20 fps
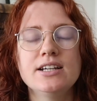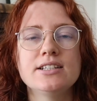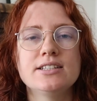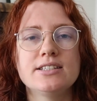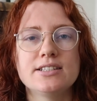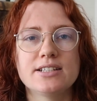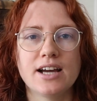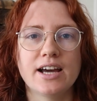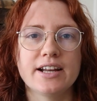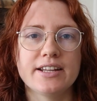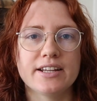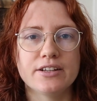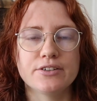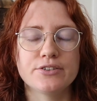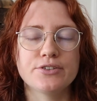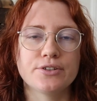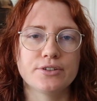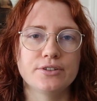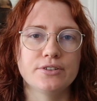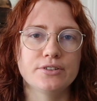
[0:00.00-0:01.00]
starting
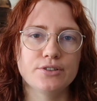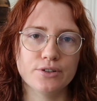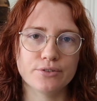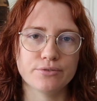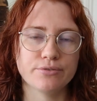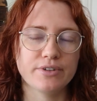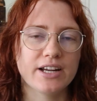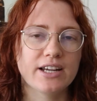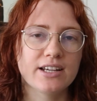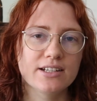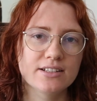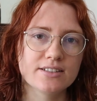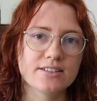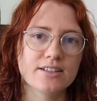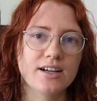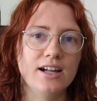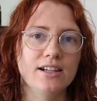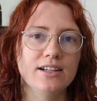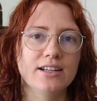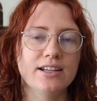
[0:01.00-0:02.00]
to sort of
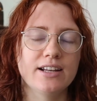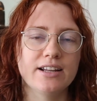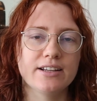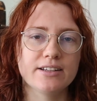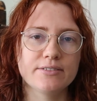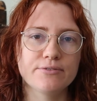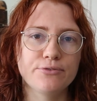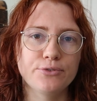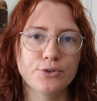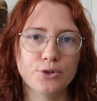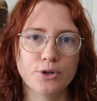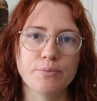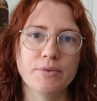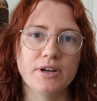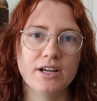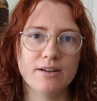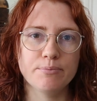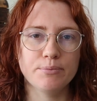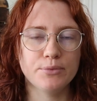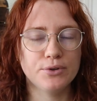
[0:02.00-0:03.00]
reconcile and form
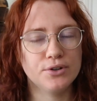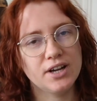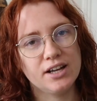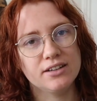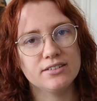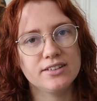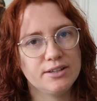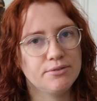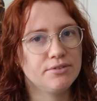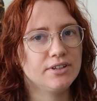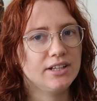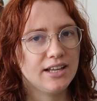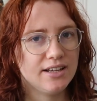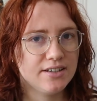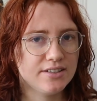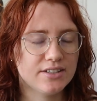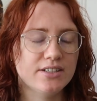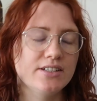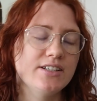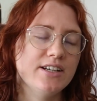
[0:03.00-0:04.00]
a more healthy
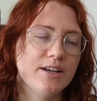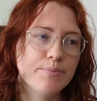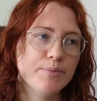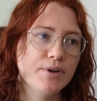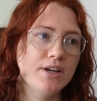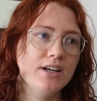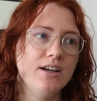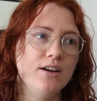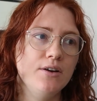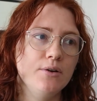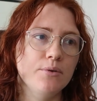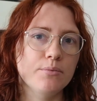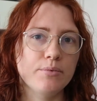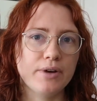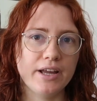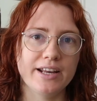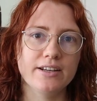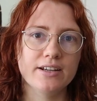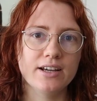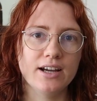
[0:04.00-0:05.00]
relationship
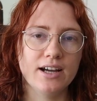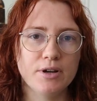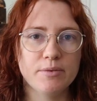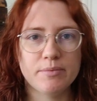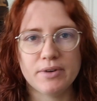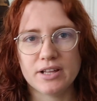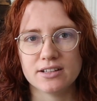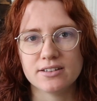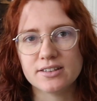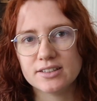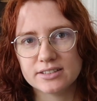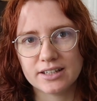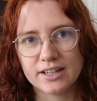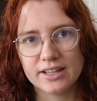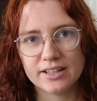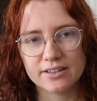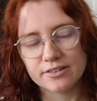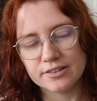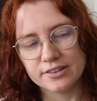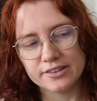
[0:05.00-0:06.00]
when her mother got
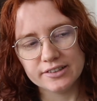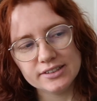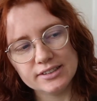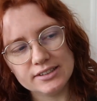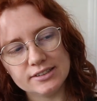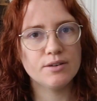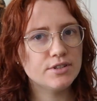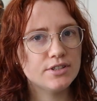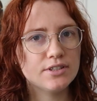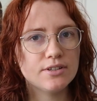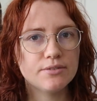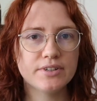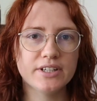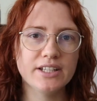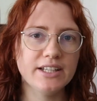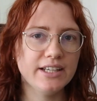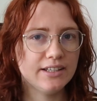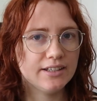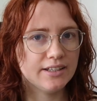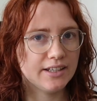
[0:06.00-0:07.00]
diagnosed. It was a
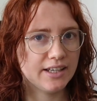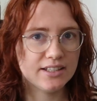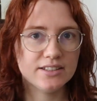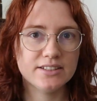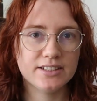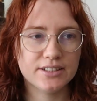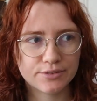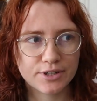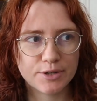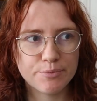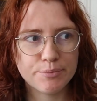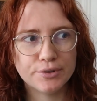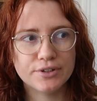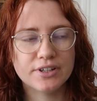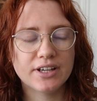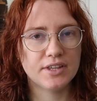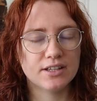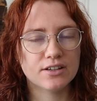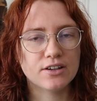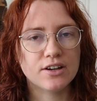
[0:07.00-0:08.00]
really easy to read
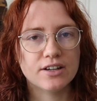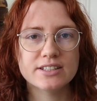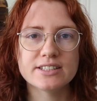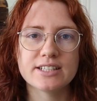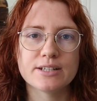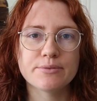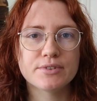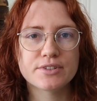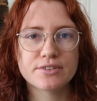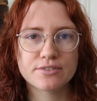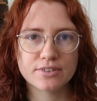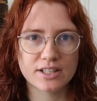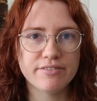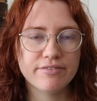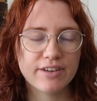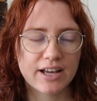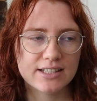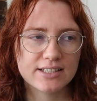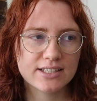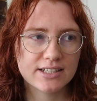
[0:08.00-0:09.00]
book. The content was really
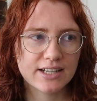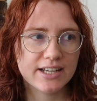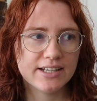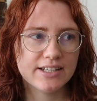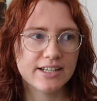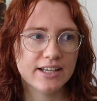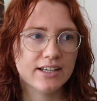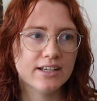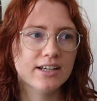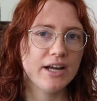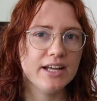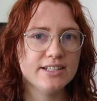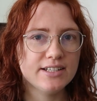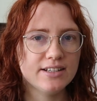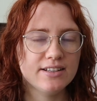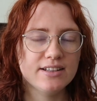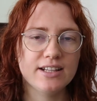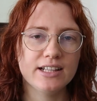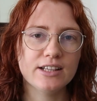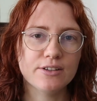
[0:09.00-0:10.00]
fascinating. I
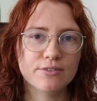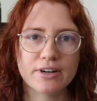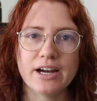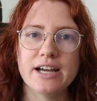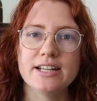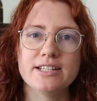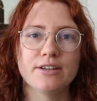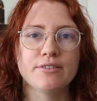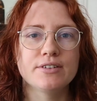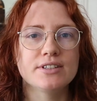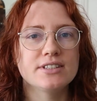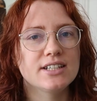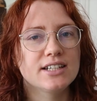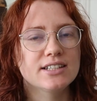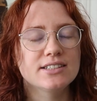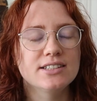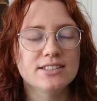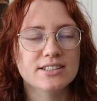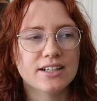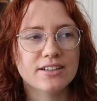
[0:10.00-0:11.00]
didn't think the writing was
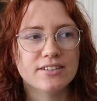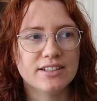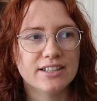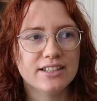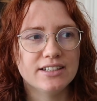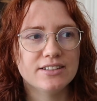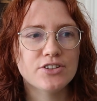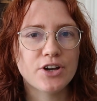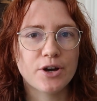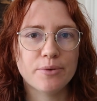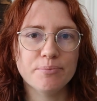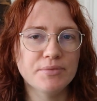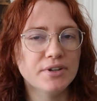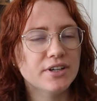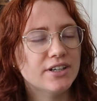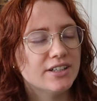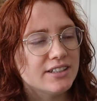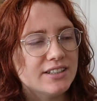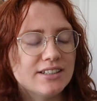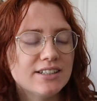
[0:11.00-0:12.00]
necessarily top
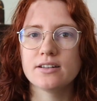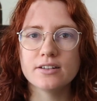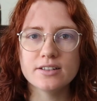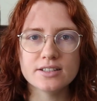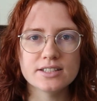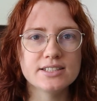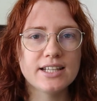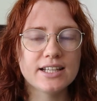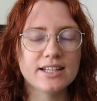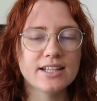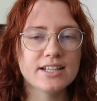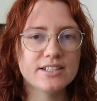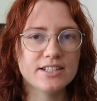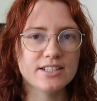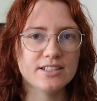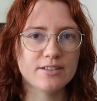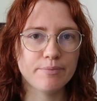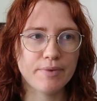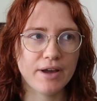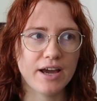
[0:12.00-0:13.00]
notch. Not to say that
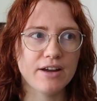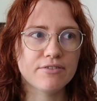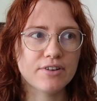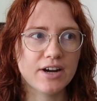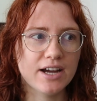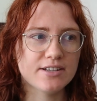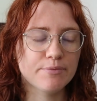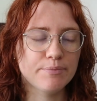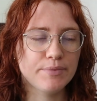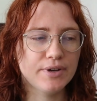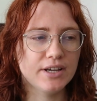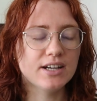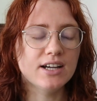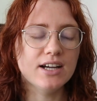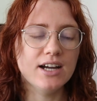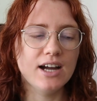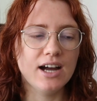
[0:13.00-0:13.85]
she's a bad writer, but